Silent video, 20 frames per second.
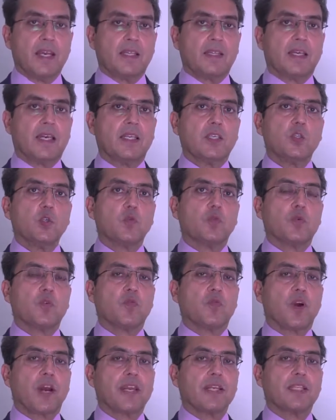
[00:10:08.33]
then you
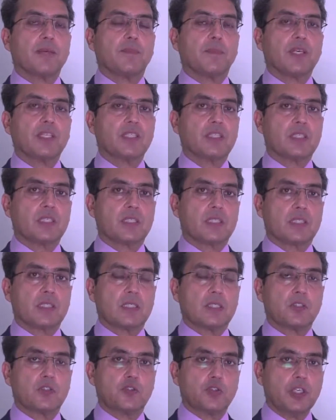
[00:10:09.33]
provide the patient
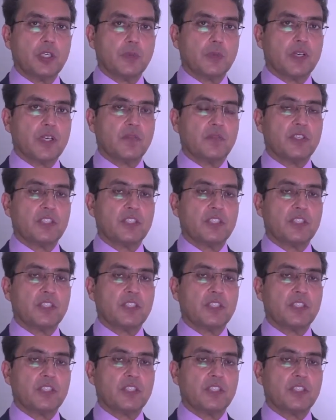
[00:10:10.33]
treatment